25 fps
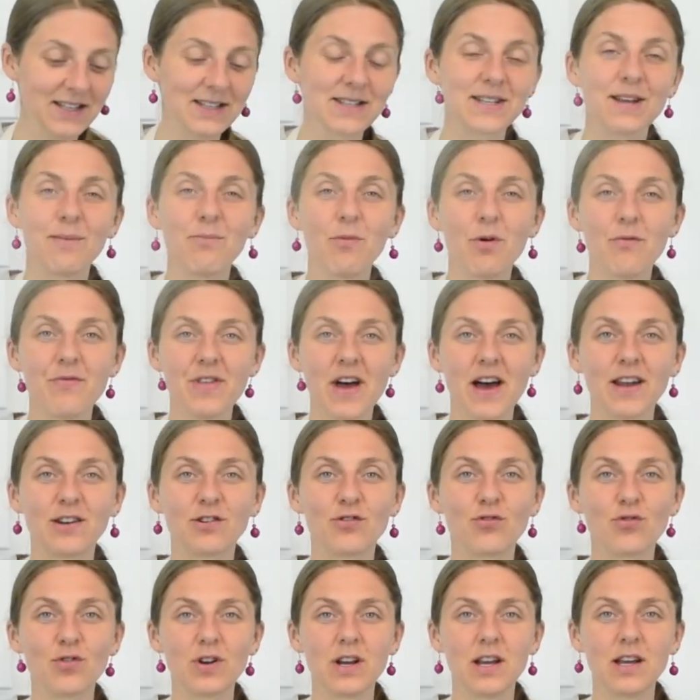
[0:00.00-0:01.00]
some of
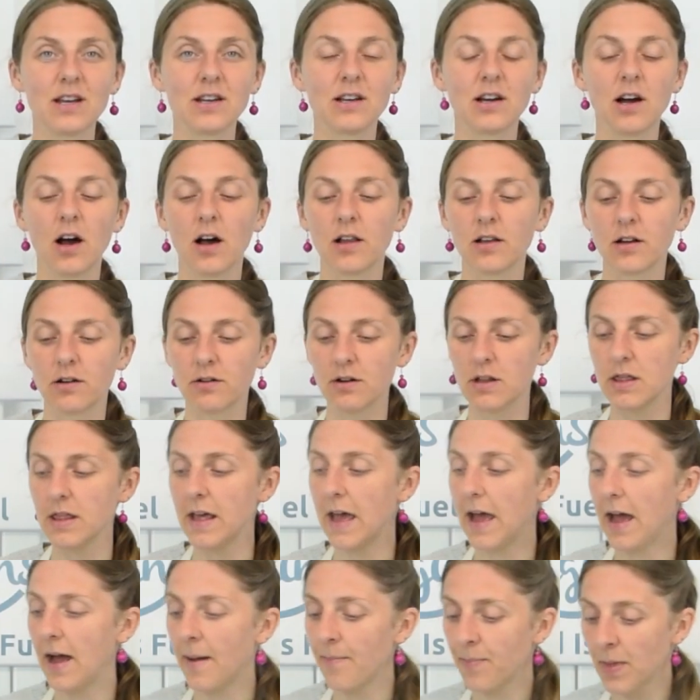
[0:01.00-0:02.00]
that green color in
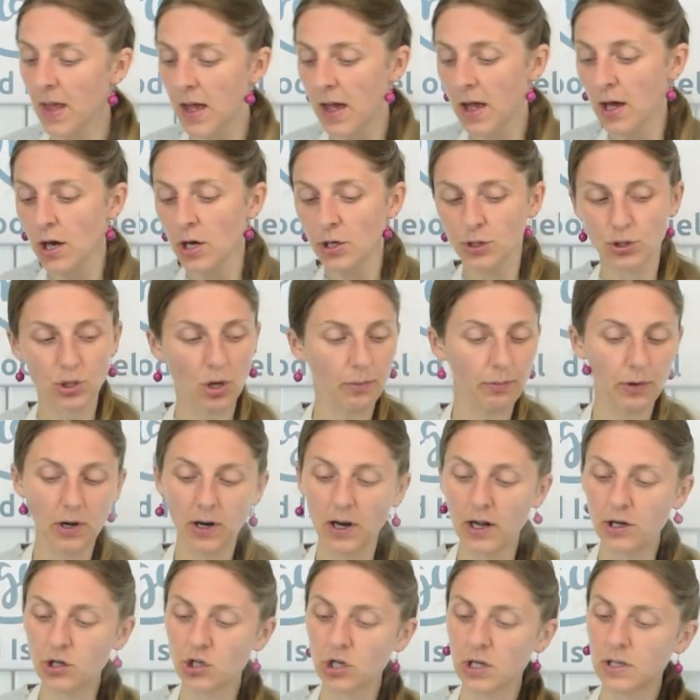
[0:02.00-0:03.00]
there. So I'm
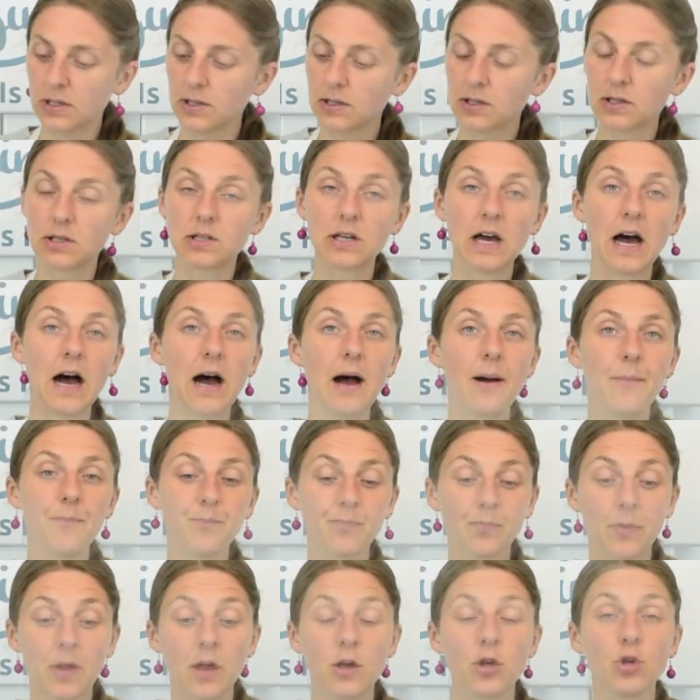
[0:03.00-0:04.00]
gonna just
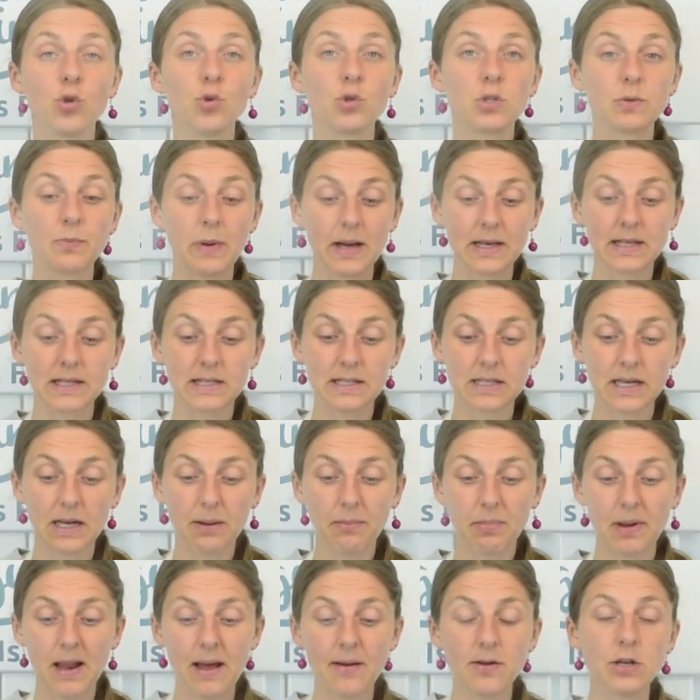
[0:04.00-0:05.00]
use my
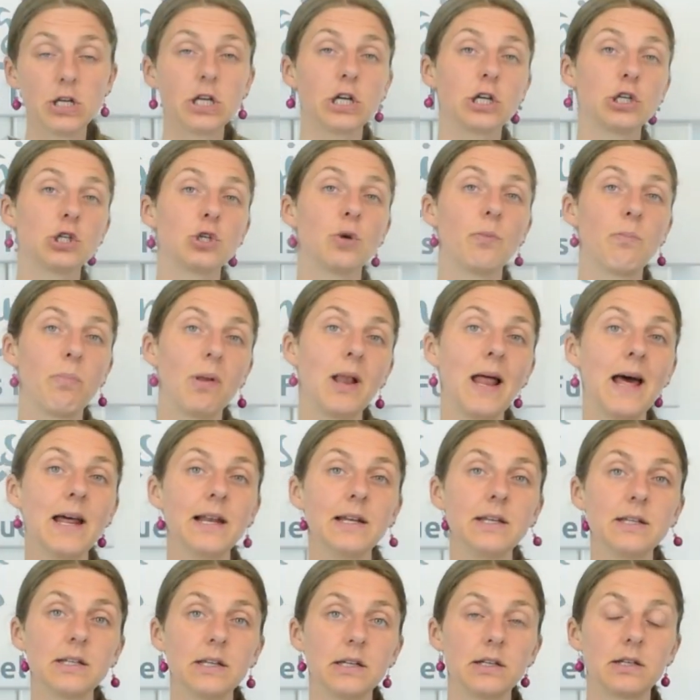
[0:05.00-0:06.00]
stick blender to
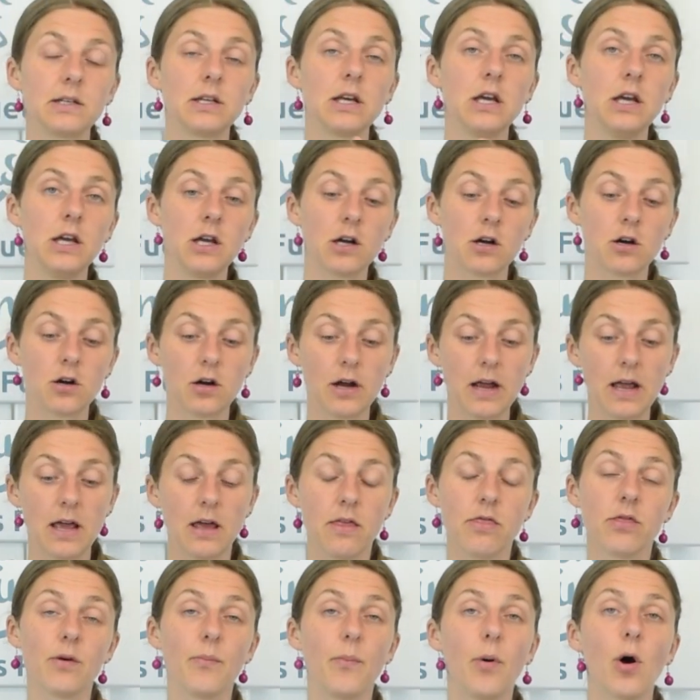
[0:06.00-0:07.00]
blend it here
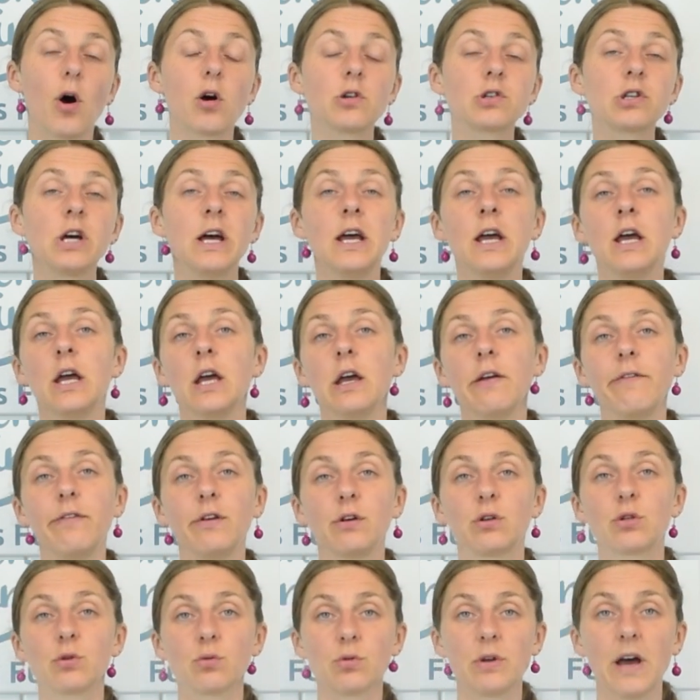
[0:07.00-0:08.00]
in the pot. If
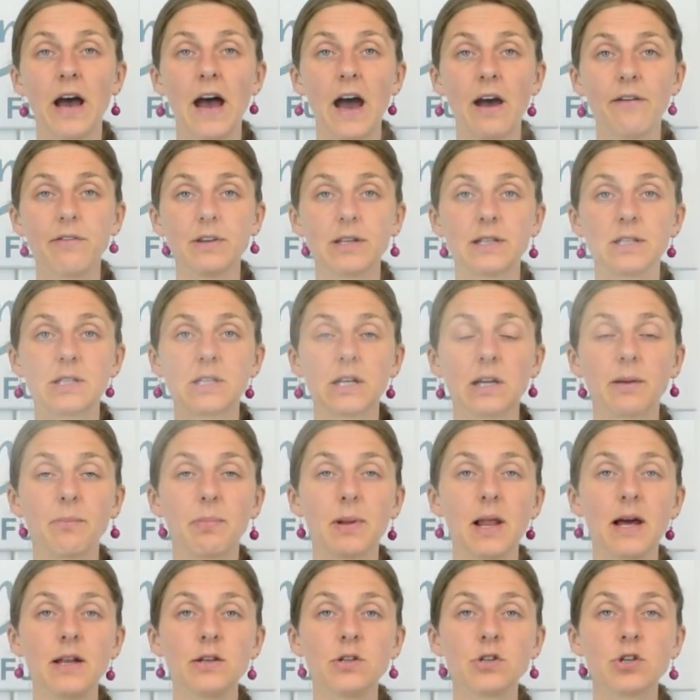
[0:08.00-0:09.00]
you don't have a stick
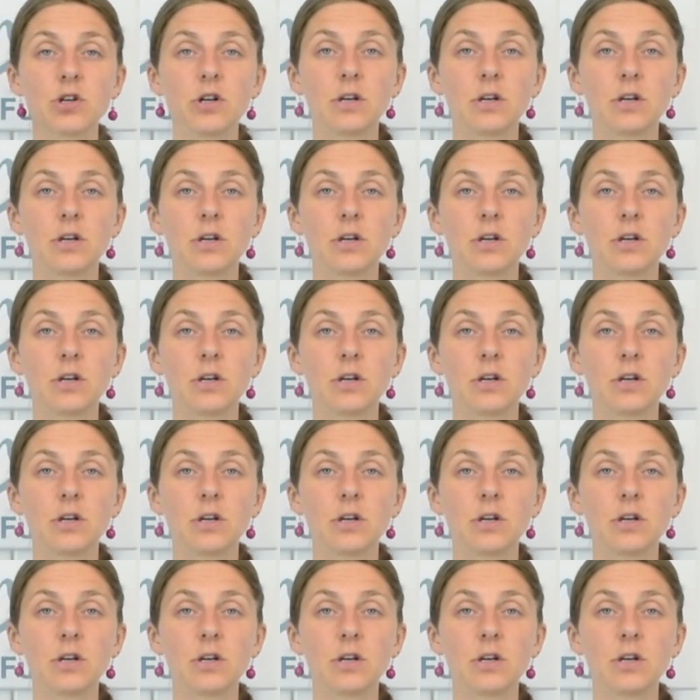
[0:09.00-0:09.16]
blender,